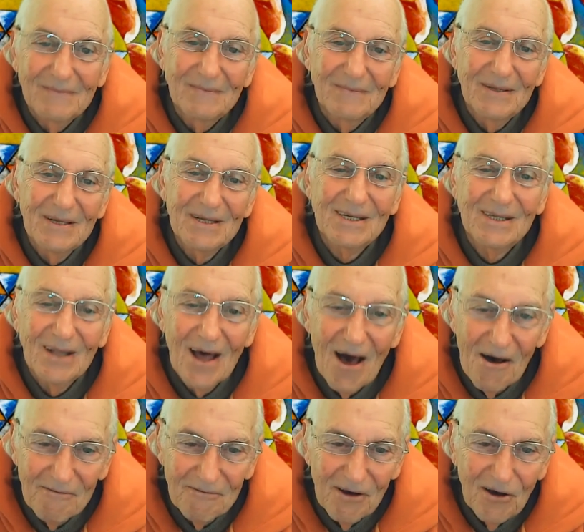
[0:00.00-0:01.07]
this
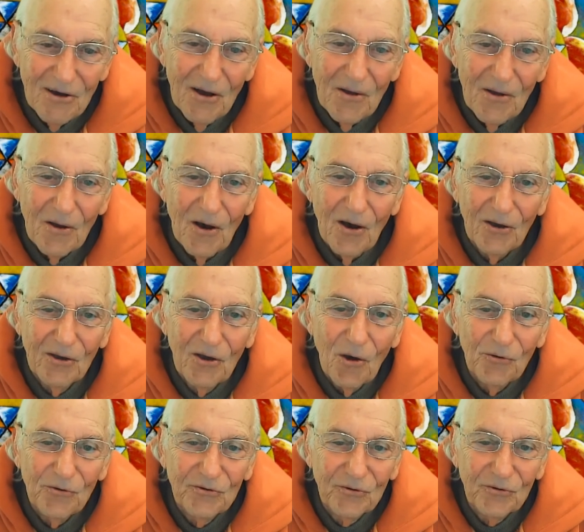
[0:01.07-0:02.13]
love,
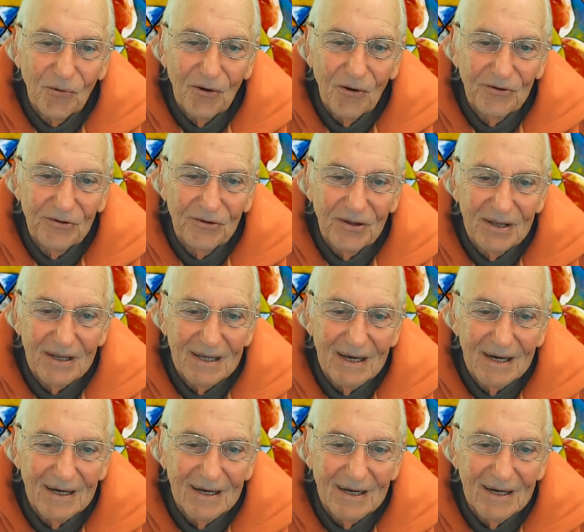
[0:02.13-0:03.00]
goes towards the